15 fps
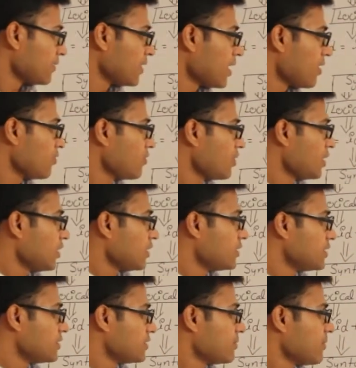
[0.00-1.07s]
Now
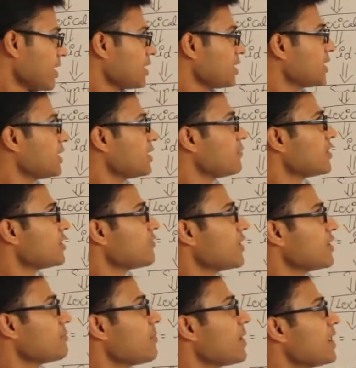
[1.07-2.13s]
this semantically
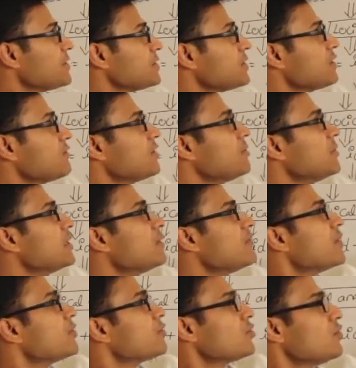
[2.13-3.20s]
verified parse tree will be
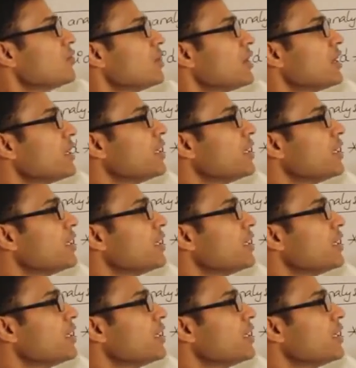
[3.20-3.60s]
given to